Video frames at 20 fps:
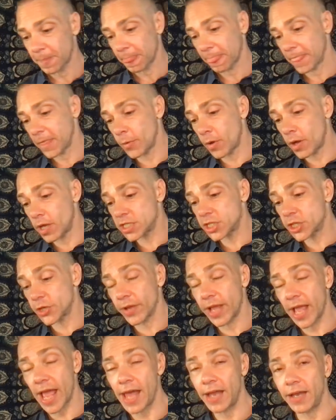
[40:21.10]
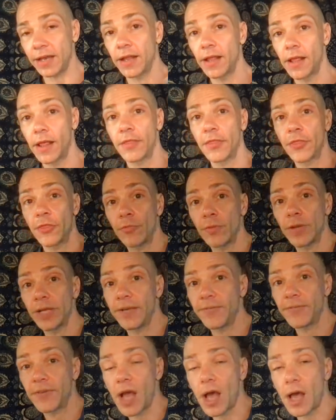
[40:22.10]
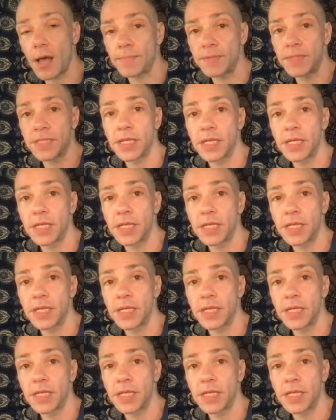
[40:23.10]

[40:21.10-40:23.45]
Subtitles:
You also get Three of Cups.